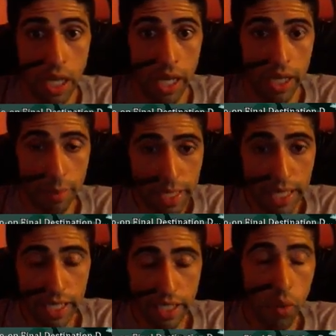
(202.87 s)
At the
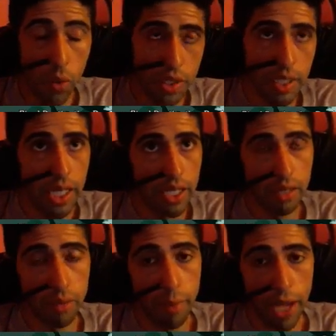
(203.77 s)
beginning, once again, you're
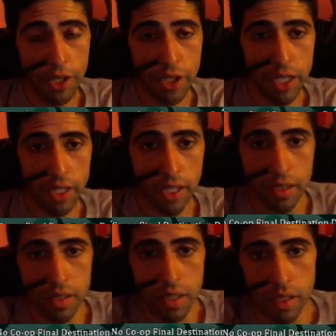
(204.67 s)
going to be mashing out the
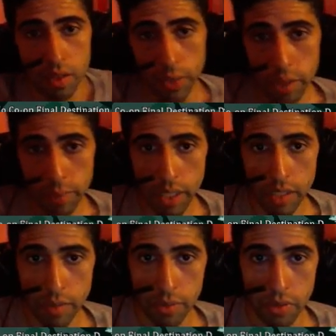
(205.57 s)
cutscene as quick as
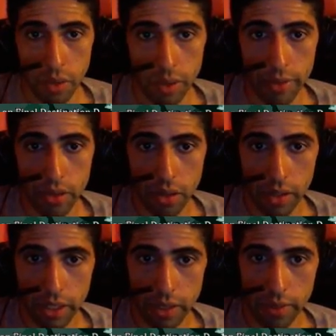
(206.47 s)
possible. You don't want to be
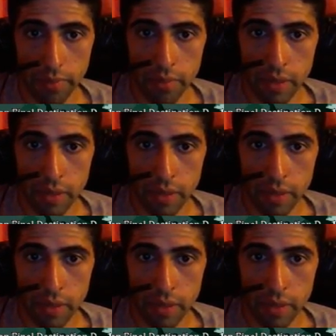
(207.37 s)
dawdling here.